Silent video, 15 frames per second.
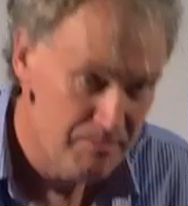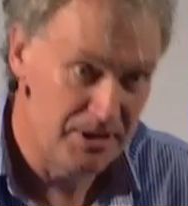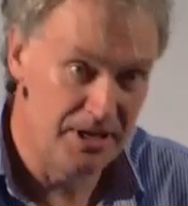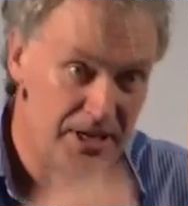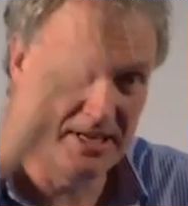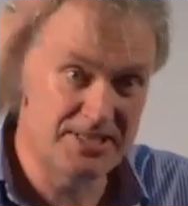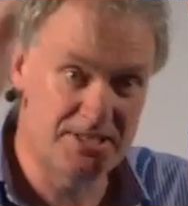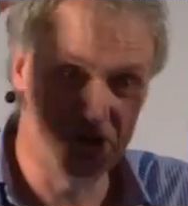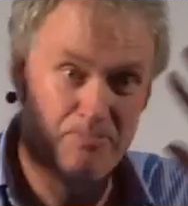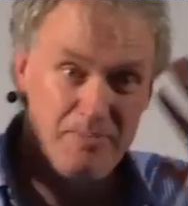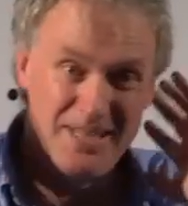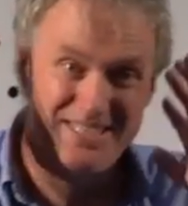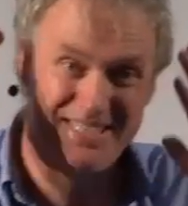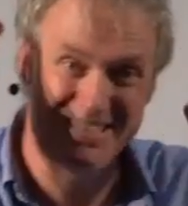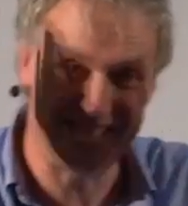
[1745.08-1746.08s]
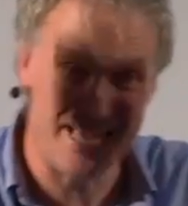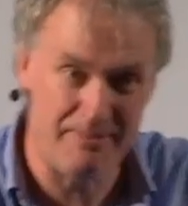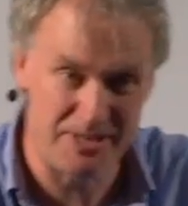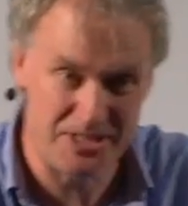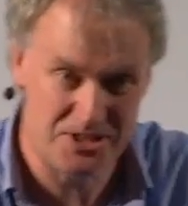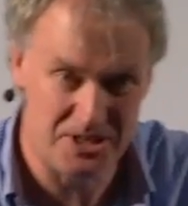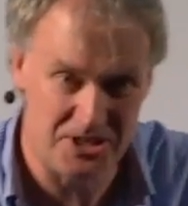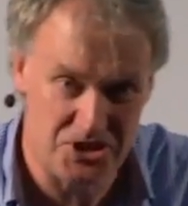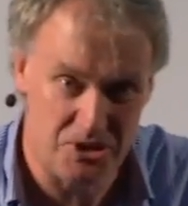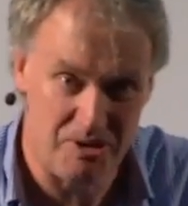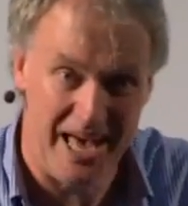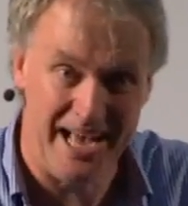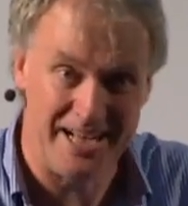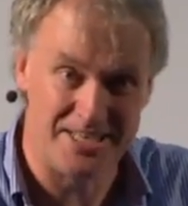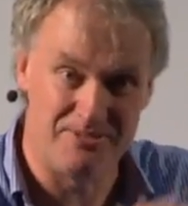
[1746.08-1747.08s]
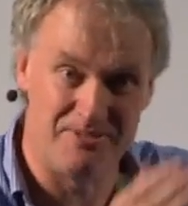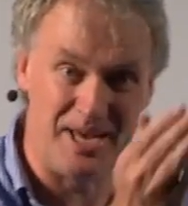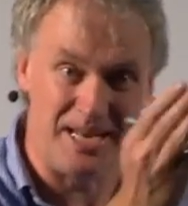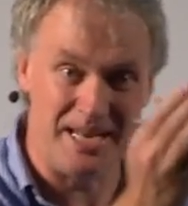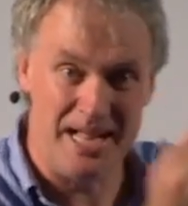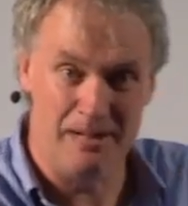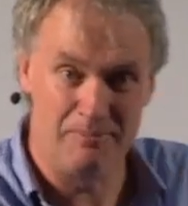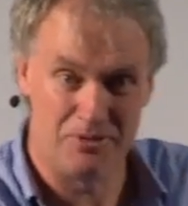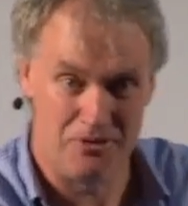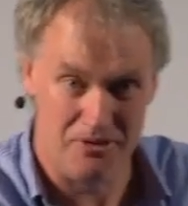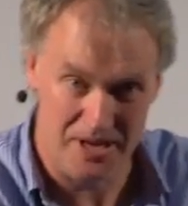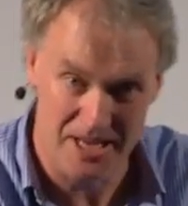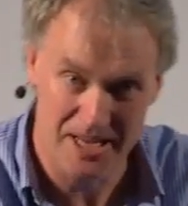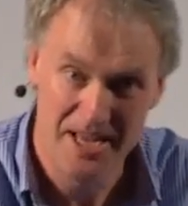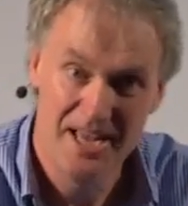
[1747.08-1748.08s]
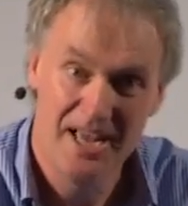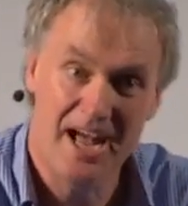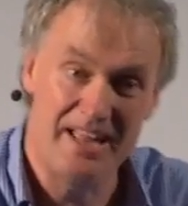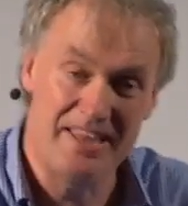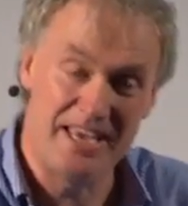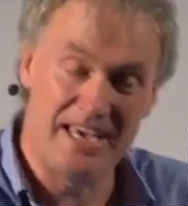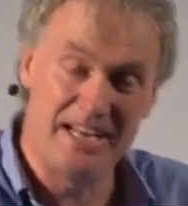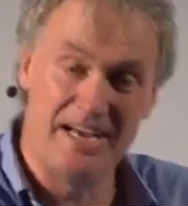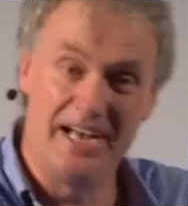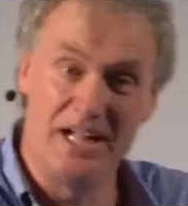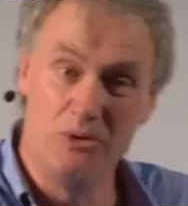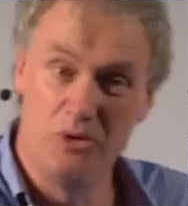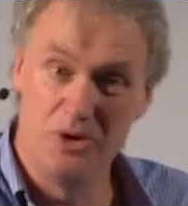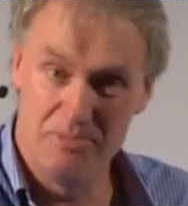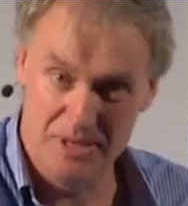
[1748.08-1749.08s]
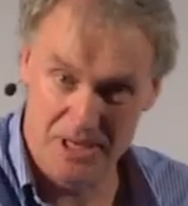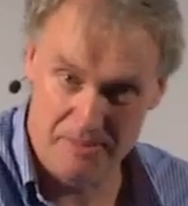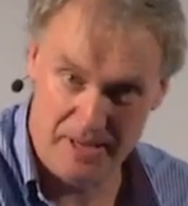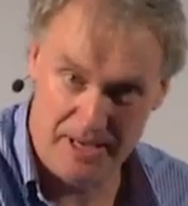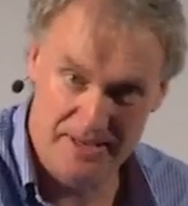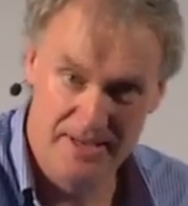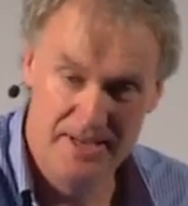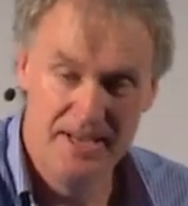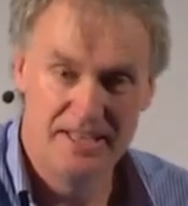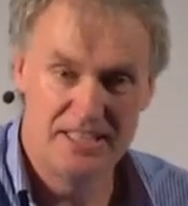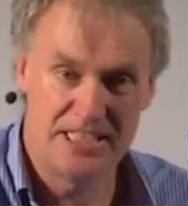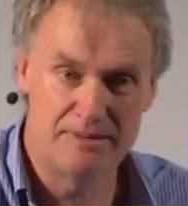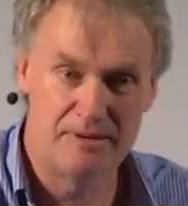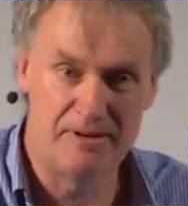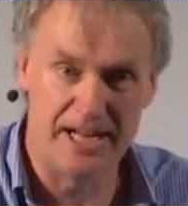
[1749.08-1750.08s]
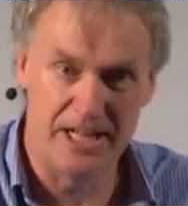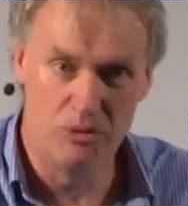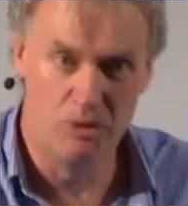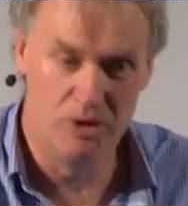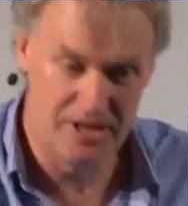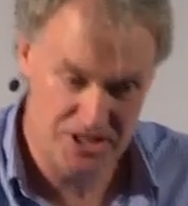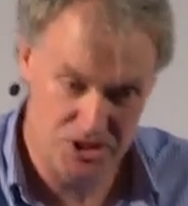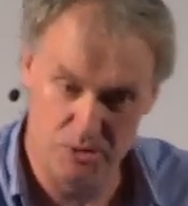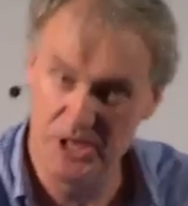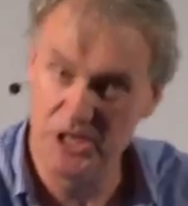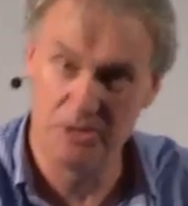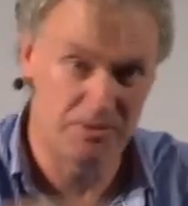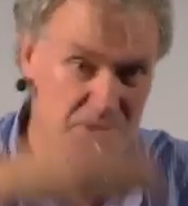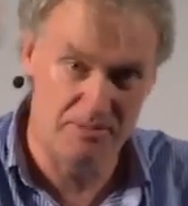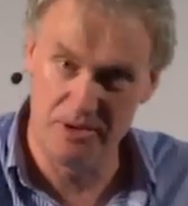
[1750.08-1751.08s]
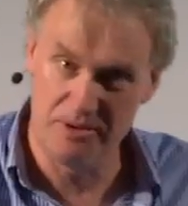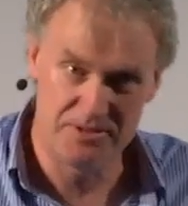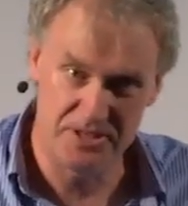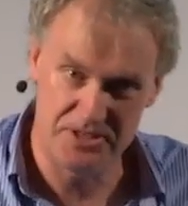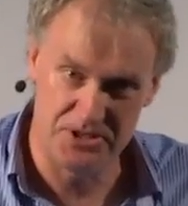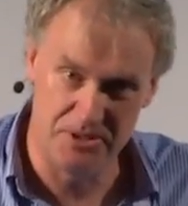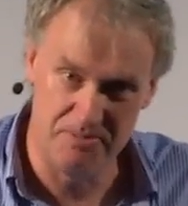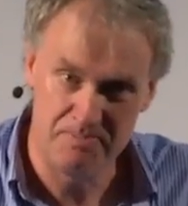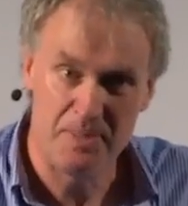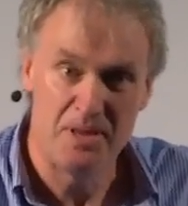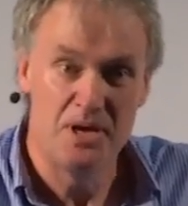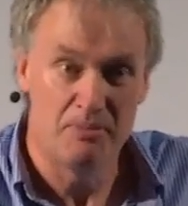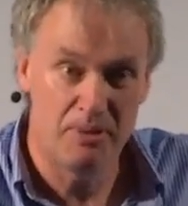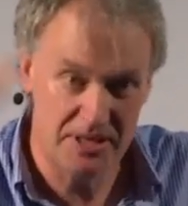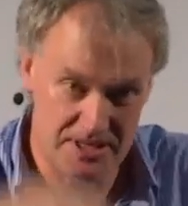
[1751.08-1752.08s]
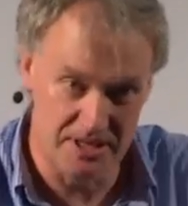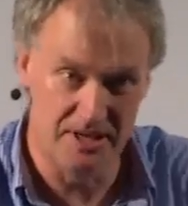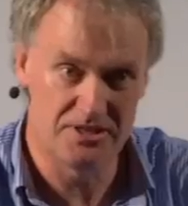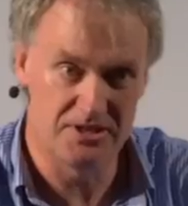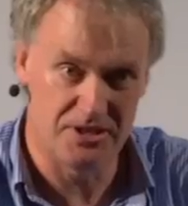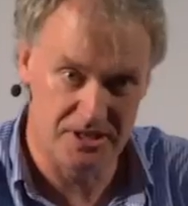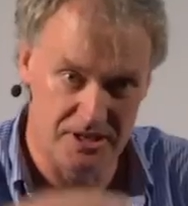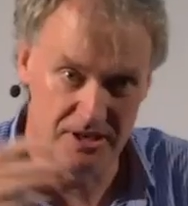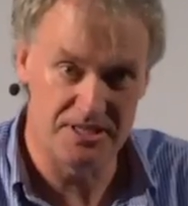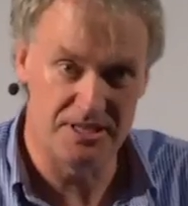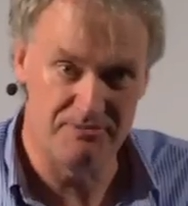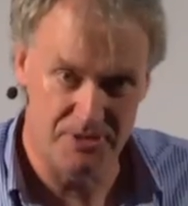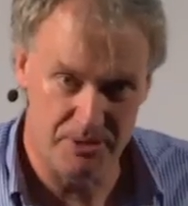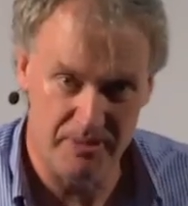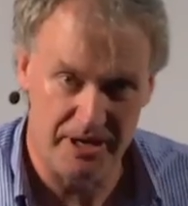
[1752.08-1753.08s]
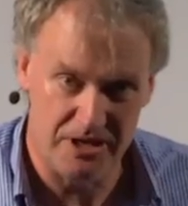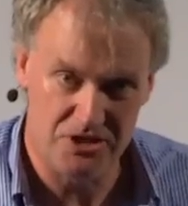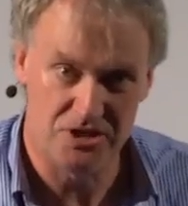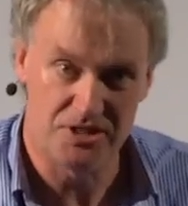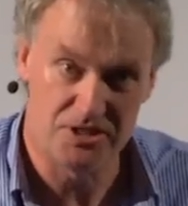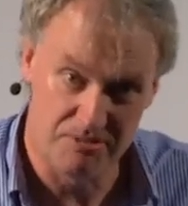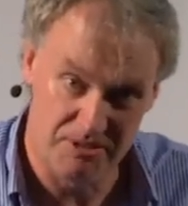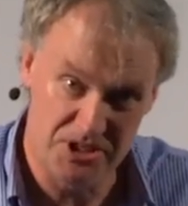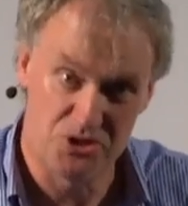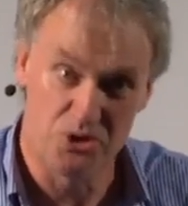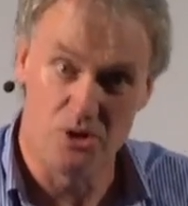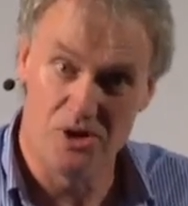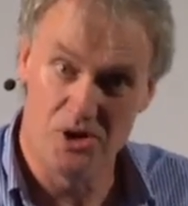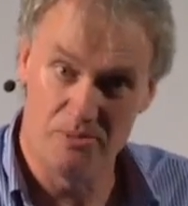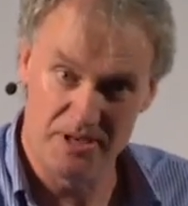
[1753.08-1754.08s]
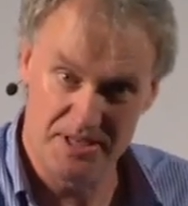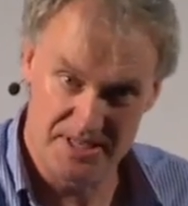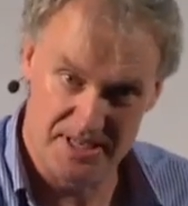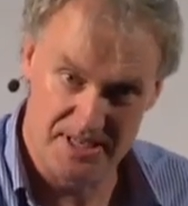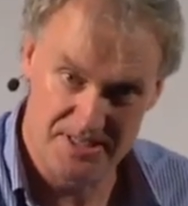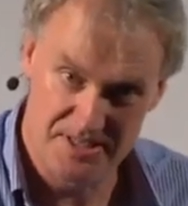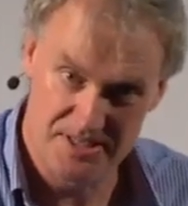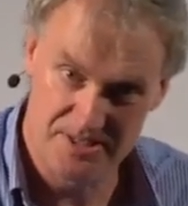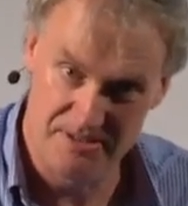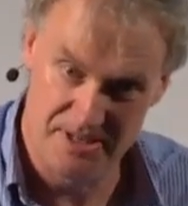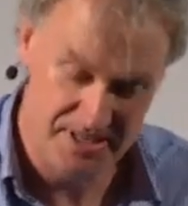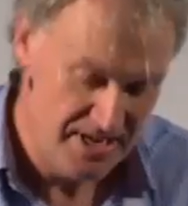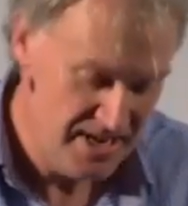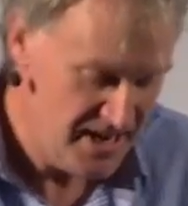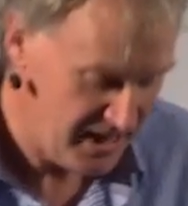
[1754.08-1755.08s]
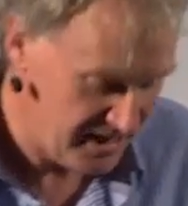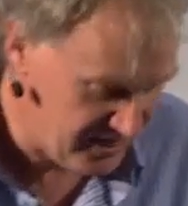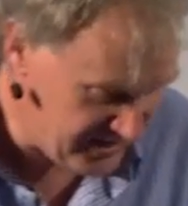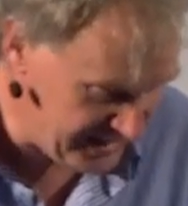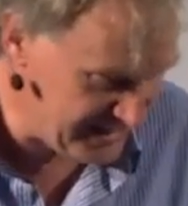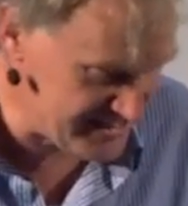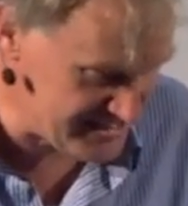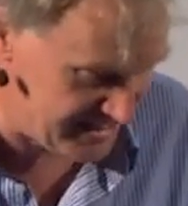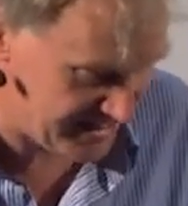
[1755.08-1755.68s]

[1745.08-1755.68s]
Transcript: but also bits of damaged tissue activate NALP3, and you get IL-1 being made. The job of IL-1 is to wake up the immune system, but it's also to cause inflammation, to restore homeostasis, right? And things